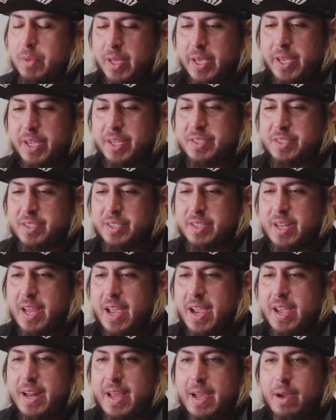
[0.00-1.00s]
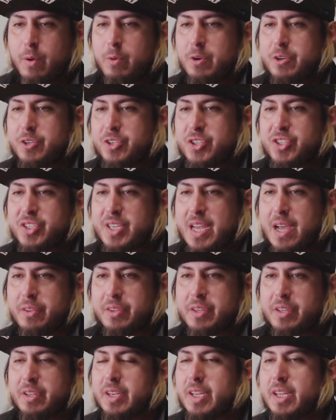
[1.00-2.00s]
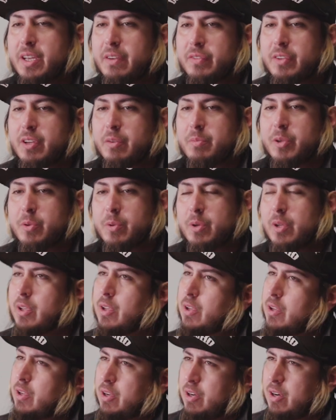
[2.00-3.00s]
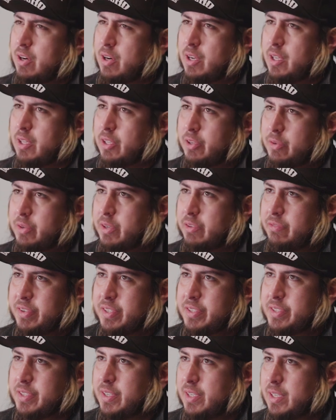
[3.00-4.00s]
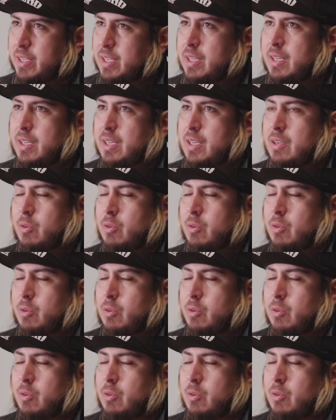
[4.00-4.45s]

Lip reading: place 9 hours south of the DFW called Laguna Vista.